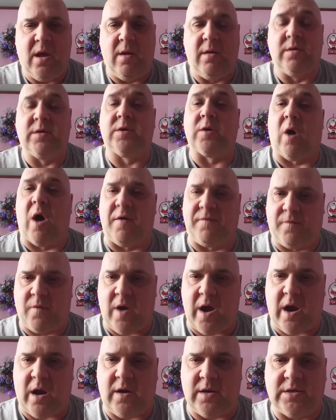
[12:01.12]

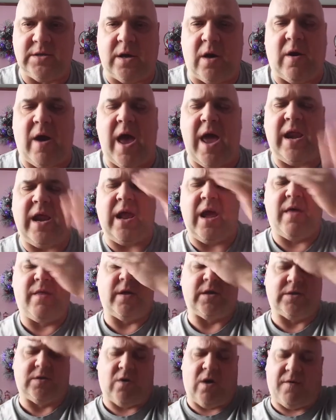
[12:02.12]
software. So any
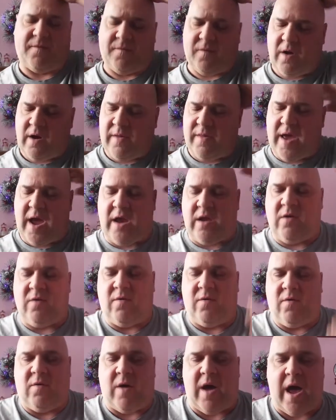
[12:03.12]
other software that
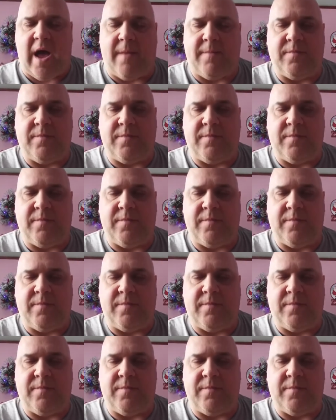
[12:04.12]
you